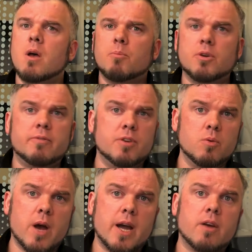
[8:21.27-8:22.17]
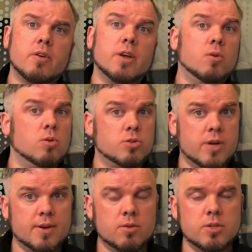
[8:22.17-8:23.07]
but if you are an
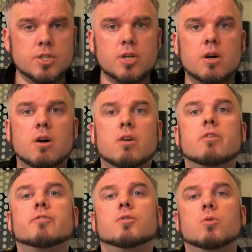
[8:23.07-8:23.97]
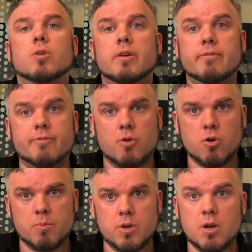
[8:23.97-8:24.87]
older adult, or if you are a
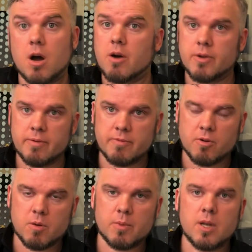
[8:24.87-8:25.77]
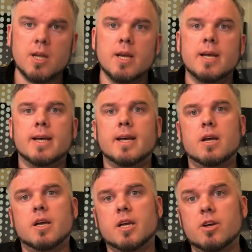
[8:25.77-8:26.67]
formal or informal
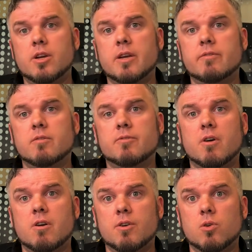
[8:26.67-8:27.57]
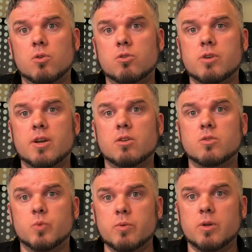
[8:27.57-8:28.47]
caregiver for an older
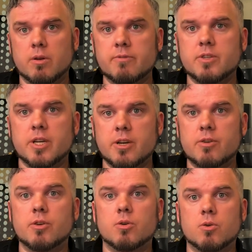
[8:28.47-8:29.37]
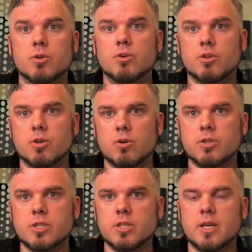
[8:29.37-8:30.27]
adult, we would love to hear your
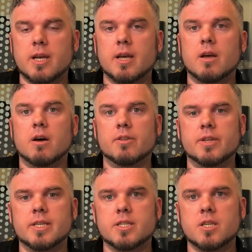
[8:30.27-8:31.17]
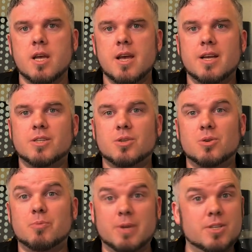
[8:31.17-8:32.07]
thoughts on this.
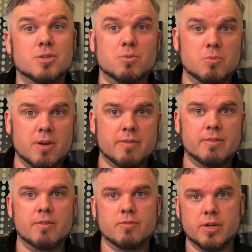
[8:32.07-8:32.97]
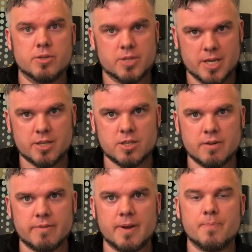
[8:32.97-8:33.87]
So please do feel free to take the
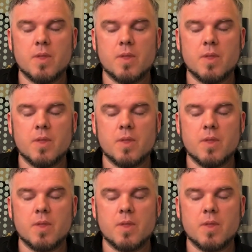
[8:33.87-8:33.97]
survey.